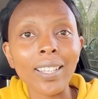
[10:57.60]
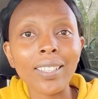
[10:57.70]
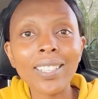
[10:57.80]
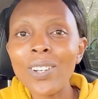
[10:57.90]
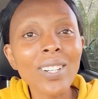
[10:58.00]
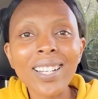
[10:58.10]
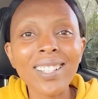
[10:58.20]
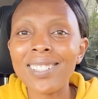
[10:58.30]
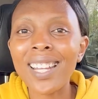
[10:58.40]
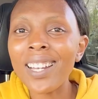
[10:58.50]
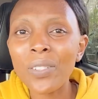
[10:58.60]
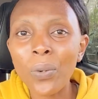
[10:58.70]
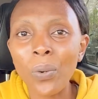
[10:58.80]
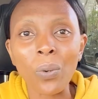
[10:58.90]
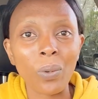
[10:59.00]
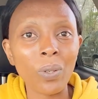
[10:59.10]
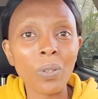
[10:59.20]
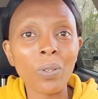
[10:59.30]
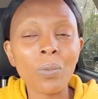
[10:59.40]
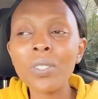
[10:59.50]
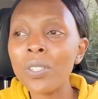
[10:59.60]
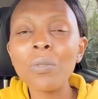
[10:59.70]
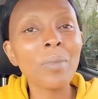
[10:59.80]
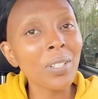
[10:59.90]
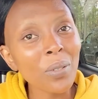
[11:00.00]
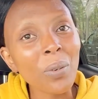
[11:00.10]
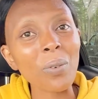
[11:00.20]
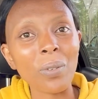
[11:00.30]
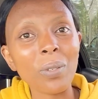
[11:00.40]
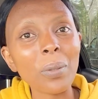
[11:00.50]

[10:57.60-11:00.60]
They don't understand, no. What do you mean, no?